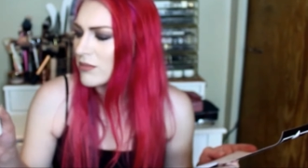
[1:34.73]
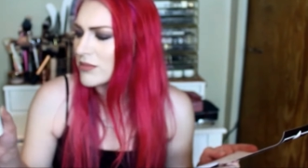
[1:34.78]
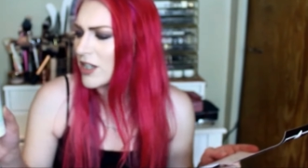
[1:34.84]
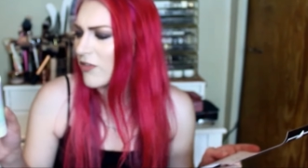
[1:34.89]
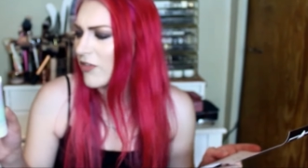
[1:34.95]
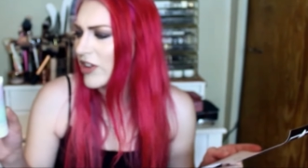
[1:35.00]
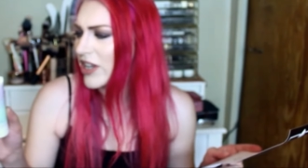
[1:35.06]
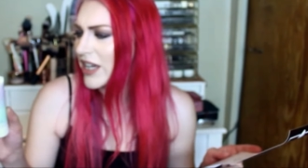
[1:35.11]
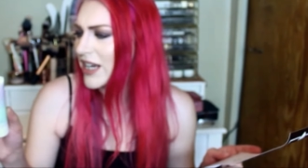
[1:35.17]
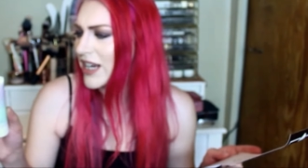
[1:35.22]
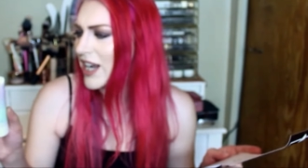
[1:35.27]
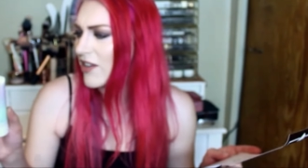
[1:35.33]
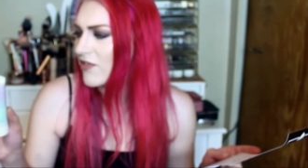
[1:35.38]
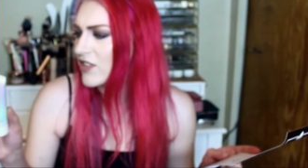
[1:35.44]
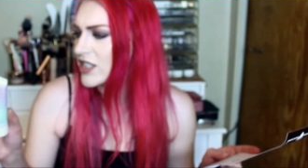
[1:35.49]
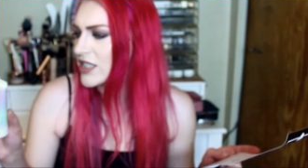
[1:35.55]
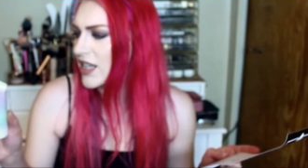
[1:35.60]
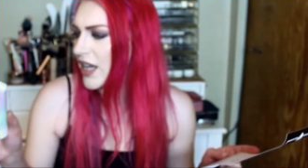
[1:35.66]
definitely going to
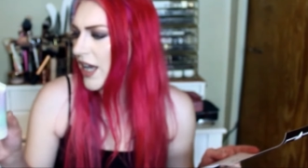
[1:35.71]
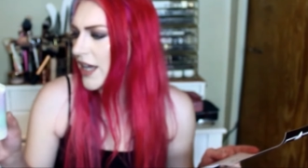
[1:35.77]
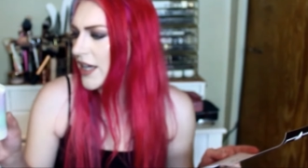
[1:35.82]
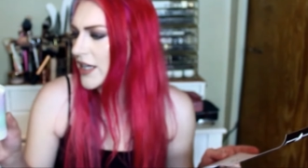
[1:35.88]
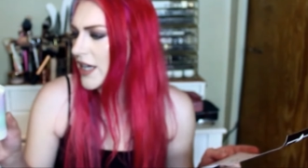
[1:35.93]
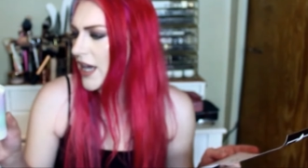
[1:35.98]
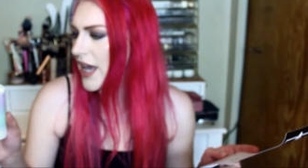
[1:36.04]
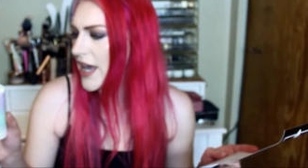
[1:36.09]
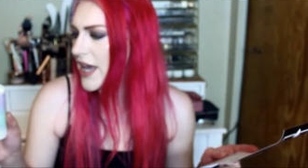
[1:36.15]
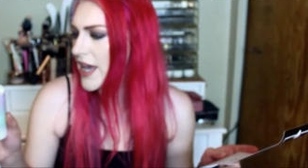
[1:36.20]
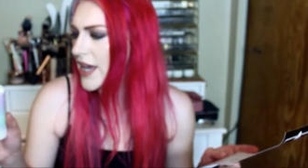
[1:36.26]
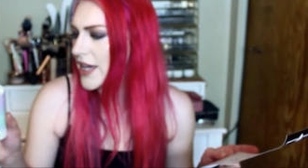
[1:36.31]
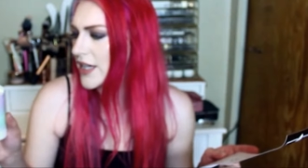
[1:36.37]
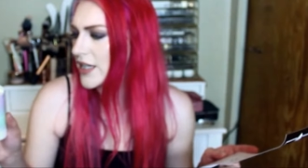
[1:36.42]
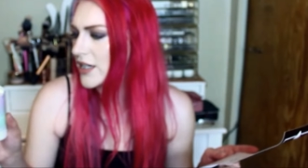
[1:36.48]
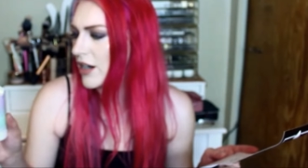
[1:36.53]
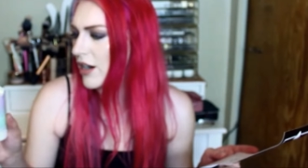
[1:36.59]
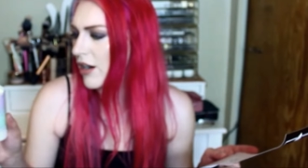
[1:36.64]
have to take
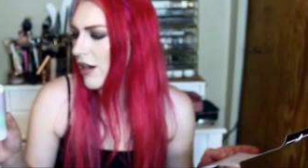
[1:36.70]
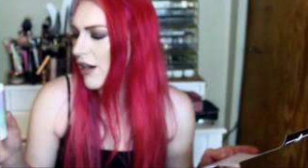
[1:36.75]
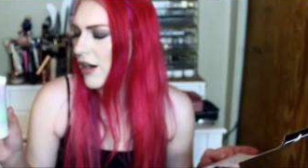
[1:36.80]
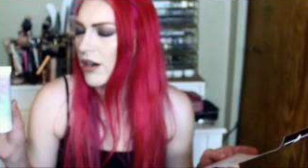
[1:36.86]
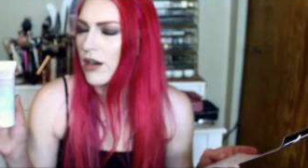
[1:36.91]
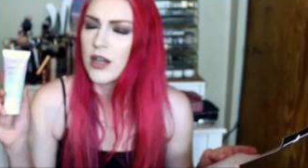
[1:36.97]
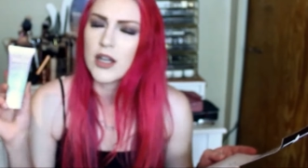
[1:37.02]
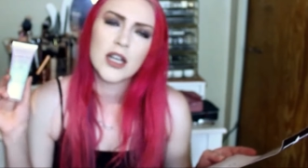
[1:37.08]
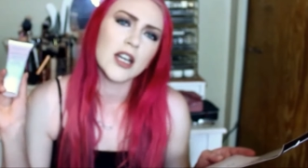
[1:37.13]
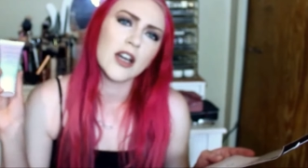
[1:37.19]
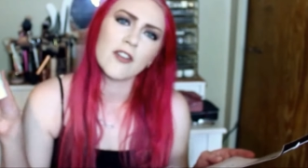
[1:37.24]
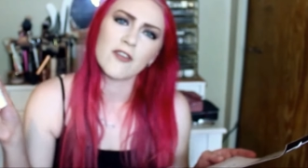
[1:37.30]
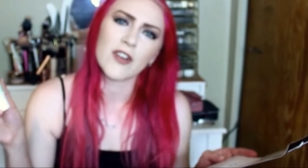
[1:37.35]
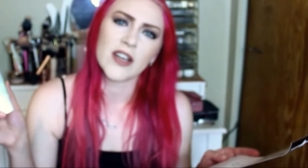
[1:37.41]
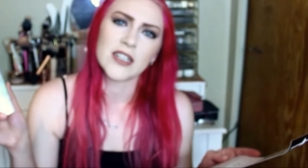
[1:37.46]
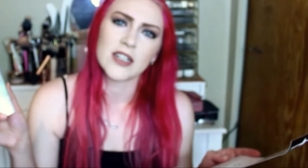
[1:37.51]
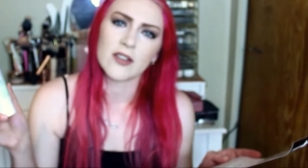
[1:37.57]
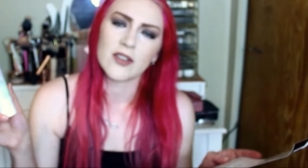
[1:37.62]
and
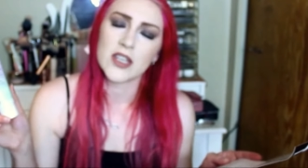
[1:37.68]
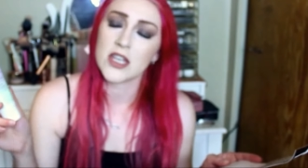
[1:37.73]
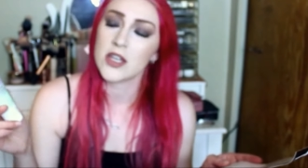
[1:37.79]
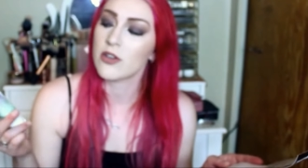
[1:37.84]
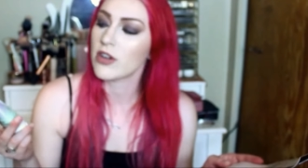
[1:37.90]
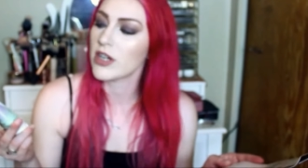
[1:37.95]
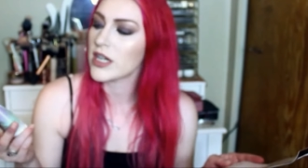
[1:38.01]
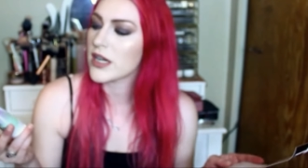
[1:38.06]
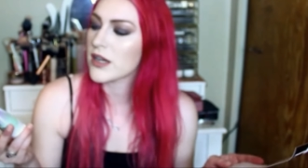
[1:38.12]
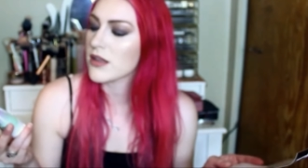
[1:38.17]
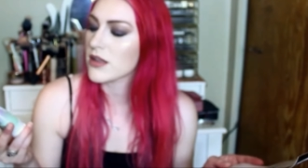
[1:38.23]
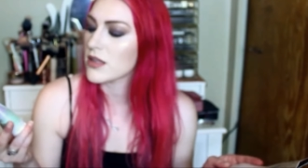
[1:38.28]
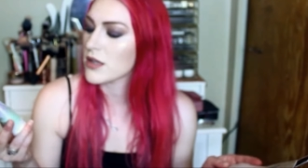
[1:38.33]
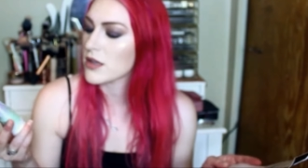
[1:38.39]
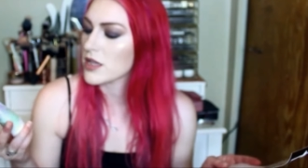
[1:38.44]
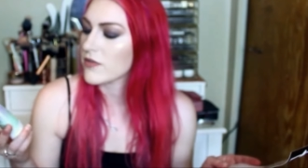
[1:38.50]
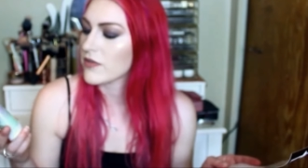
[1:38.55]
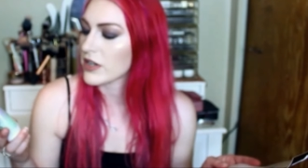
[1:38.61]
find out the ingredients in
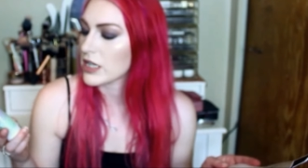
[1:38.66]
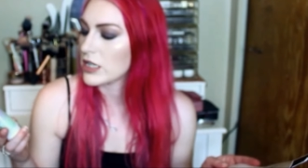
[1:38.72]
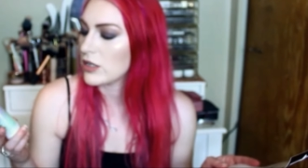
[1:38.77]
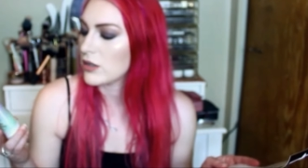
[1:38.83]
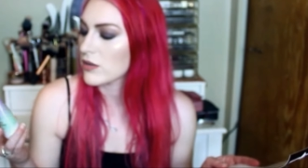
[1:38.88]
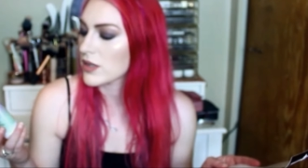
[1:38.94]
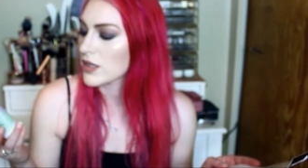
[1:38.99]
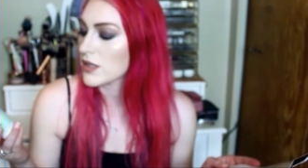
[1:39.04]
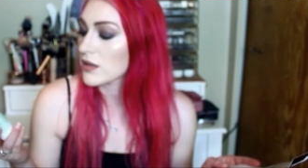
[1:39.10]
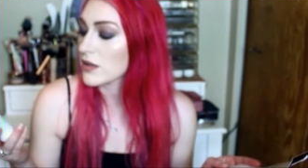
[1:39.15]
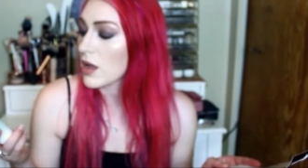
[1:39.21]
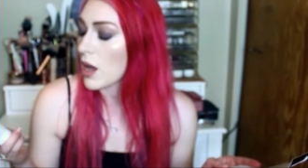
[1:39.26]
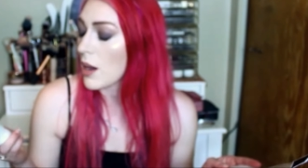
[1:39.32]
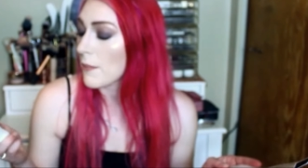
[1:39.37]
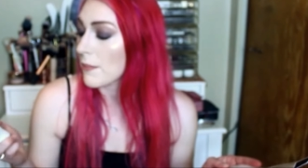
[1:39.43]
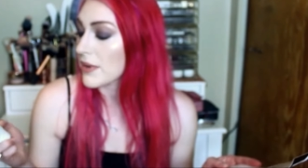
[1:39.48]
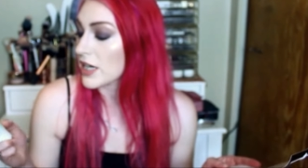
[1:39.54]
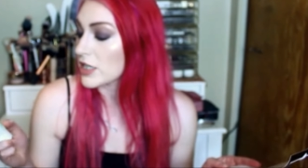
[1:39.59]
this, see if I can use this.
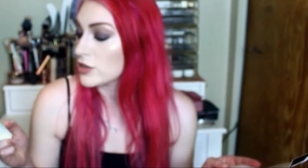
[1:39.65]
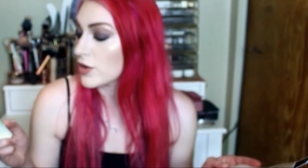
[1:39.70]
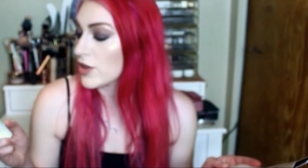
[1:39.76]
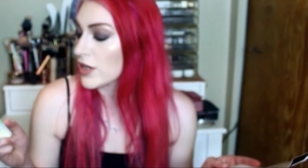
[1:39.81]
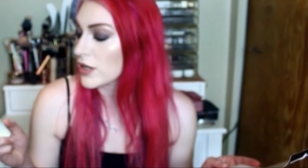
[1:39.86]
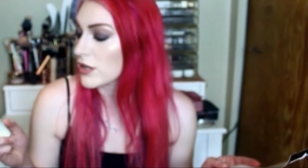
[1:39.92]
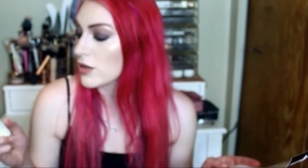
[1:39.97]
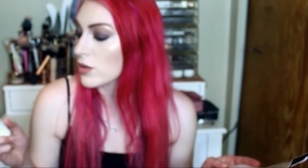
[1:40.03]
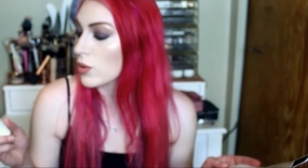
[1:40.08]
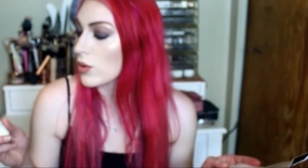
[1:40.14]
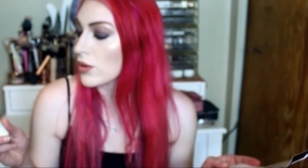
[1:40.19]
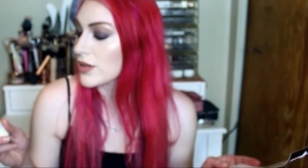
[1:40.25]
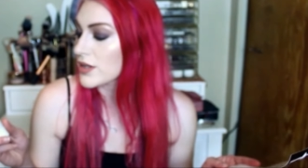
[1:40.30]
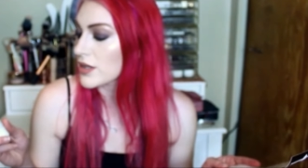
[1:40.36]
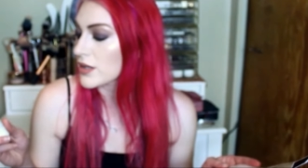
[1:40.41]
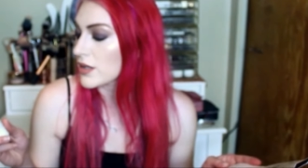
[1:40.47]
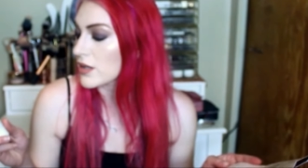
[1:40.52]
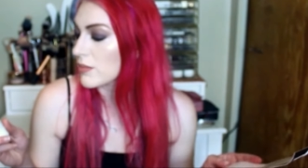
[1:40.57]
But I do think it's cool.
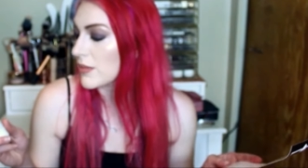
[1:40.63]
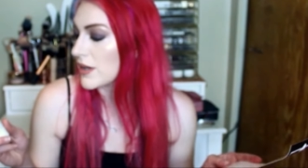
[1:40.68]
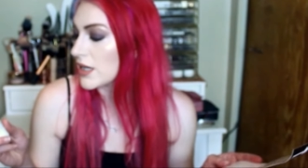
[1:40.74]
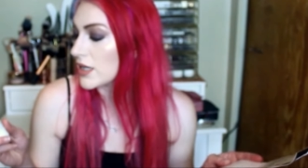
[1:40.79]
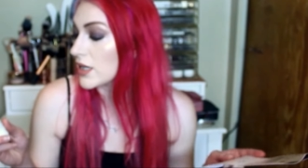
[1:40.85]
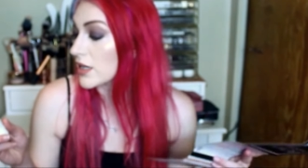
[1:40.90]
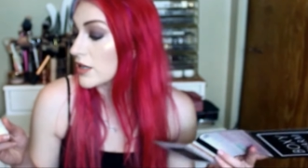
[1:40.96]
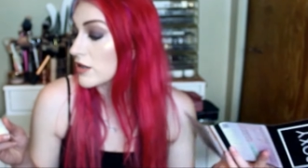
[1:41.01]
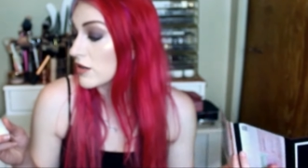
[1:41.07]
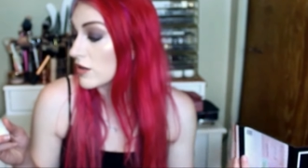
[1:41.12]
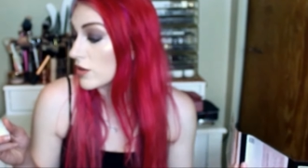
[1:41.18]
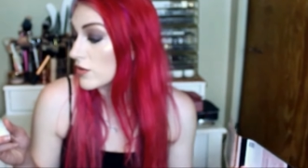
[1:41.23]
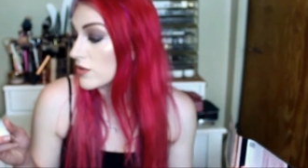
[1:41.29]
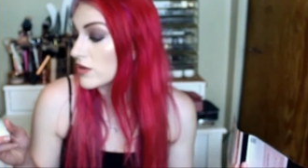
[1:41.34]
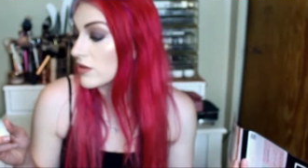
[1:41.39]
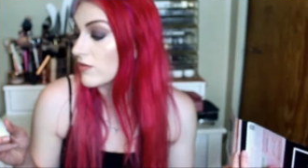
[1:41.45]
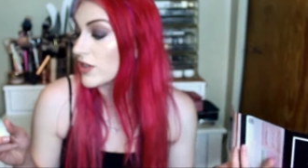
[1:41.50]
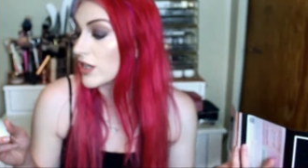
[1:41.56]
It says it's made
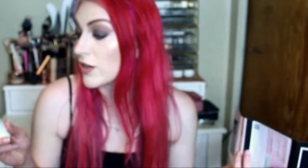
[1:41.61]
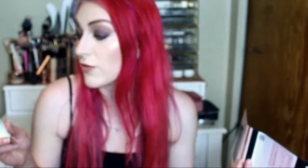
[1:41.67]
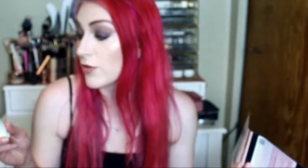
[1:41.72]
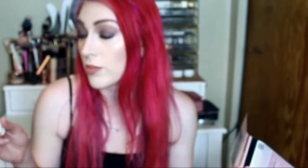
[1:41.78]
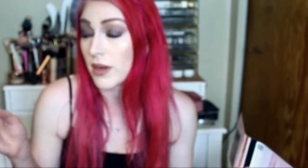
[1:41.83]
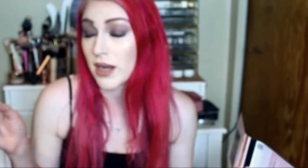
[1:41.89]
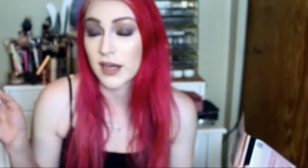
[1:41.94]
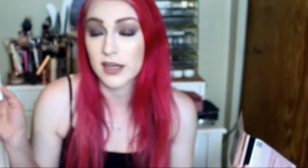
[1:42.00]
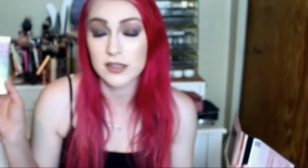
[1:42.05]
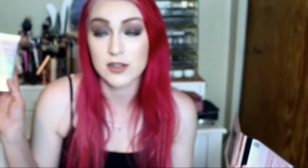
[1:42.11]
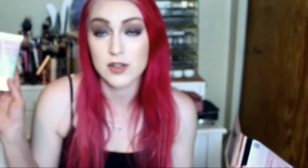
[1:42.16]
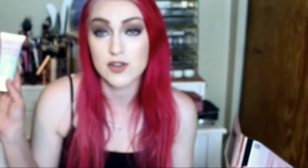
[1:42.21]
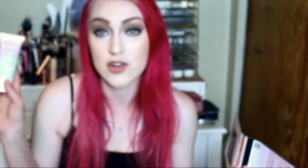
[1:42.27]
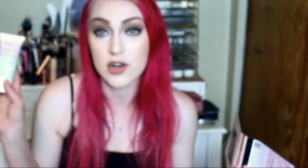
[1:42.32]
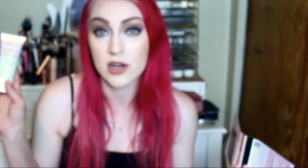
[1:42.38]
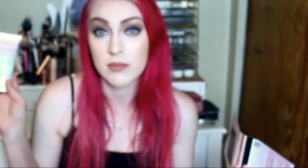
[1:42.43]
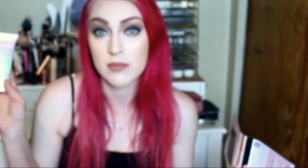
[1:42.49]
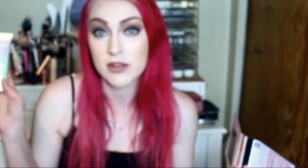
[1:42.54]
exclusively for
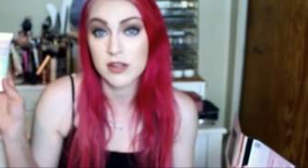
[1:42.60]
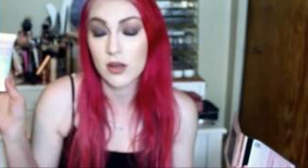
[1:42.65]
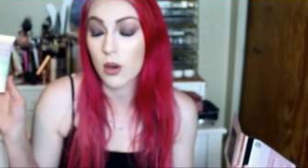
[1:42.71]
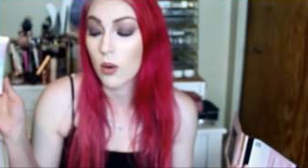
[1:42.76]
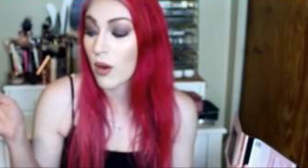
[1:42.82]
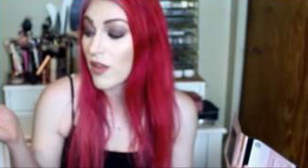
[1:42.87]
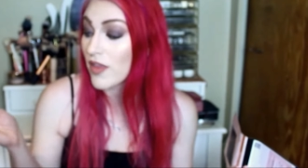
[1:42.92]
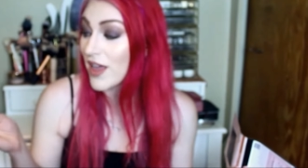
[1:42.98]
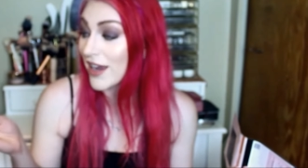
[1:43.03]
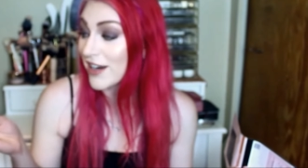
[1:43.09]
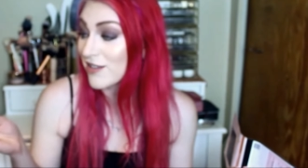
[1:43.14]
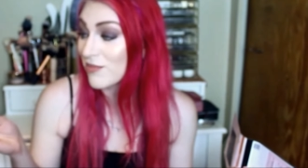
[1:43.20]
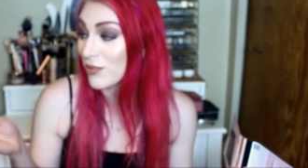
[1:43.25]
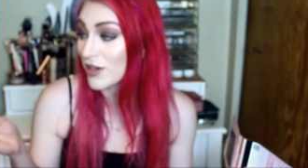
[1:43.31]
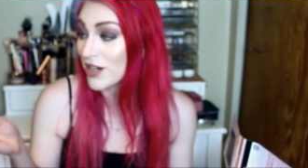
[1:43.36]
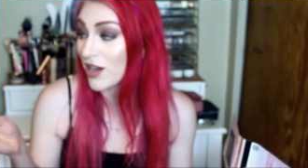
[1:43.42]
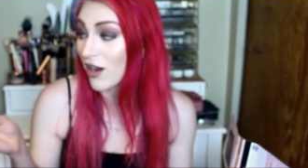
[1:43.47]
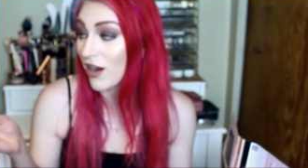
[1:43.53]
BoxyCharm. So that's
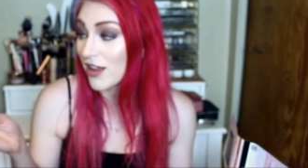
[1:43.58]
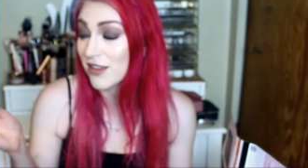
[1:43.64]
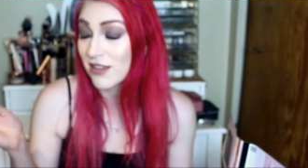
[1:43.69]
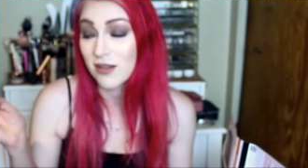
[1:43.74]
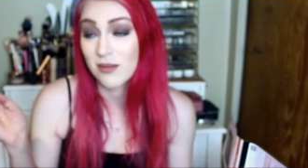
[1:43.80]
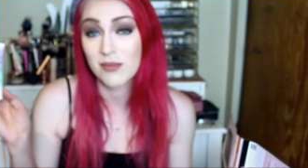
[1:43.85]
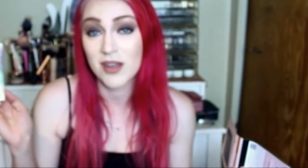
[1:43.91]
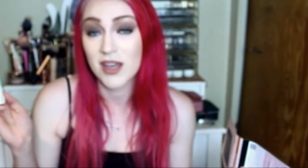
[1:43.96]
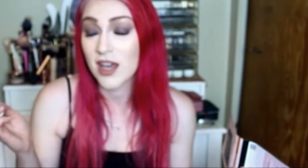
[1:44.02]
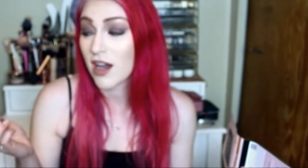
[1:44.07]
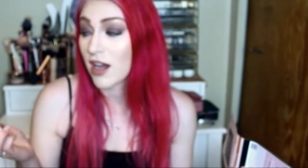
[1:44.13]
pretty awesome